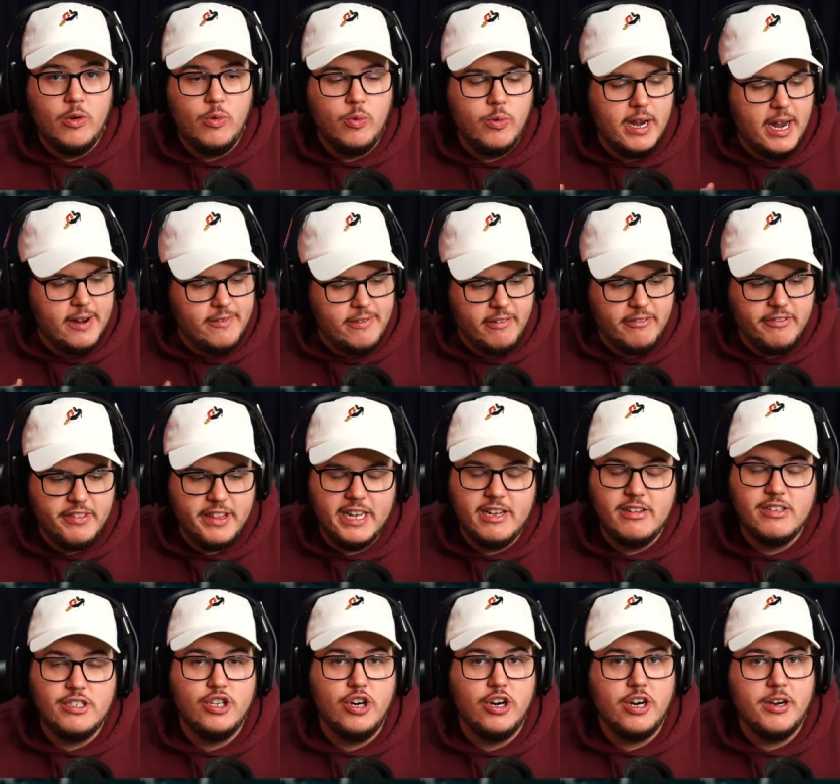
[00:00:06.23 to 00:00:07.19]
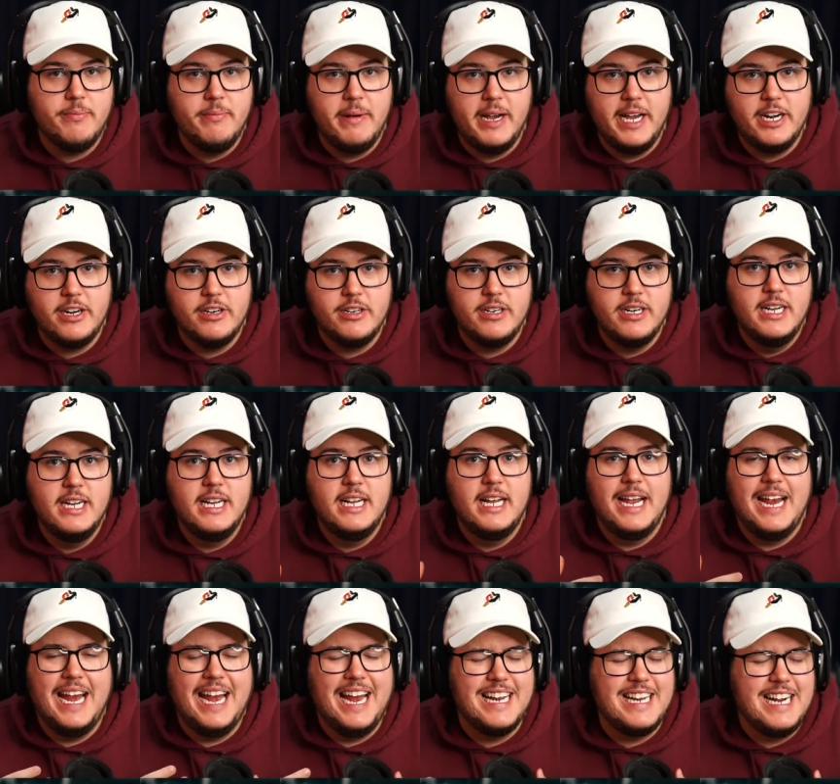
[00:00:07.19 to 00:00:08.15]
We have everything else Dark Matter,
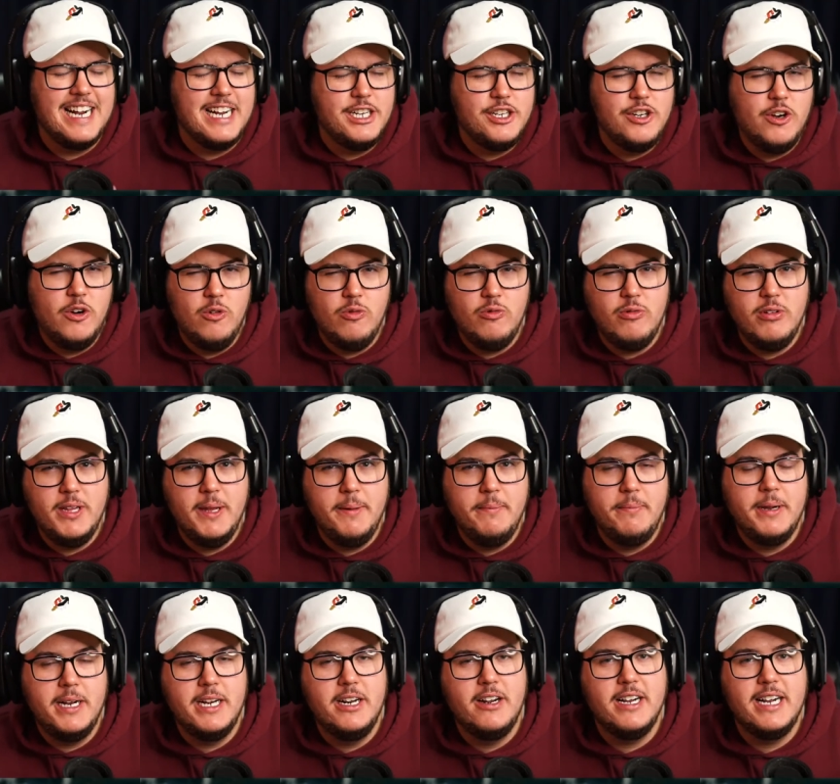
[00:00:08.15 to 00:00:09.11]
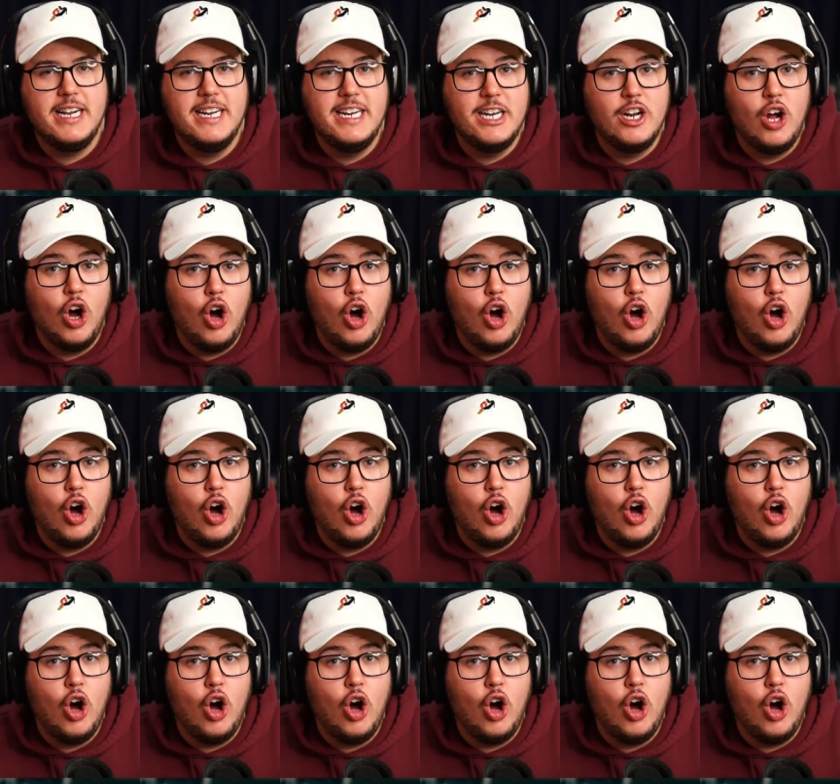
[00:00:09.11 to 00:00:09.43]
and I don't really plan on getting